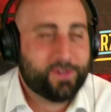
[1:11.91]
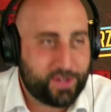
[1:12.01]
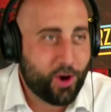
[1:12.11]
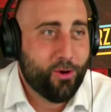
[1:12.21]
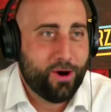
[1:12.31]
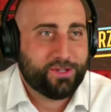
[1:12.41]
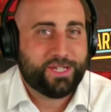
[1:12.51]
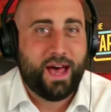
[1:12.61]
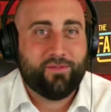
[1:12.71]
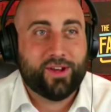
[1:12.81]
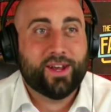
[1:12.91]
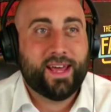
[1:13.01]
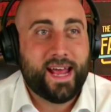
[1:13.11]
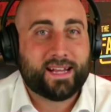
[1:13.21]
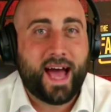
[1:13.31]
.207.
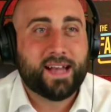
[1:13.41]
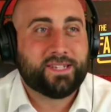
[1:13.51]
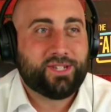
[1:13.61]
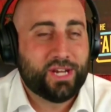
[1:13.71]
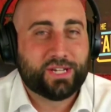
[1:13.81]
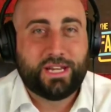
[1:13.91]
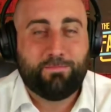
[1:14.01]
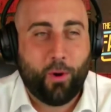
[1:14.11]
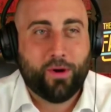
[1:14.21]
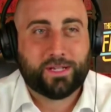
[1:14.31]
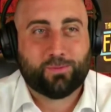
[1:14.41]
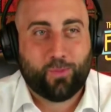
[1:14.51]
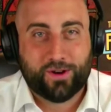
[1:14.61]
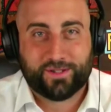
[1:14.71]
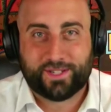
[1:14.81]
It got 60 points
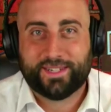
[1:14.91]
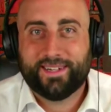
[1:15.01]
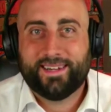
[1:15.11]
worse.